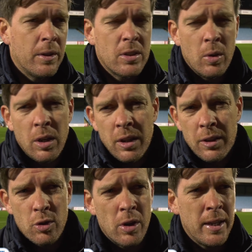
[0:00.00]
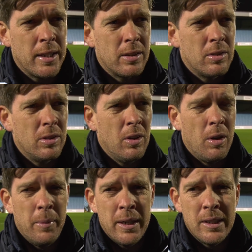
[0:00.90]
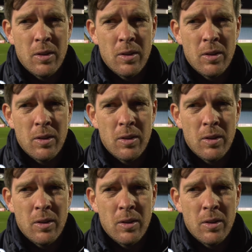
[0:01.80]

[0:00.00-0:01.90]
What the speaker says: They're still learning the trade. You know what I mean?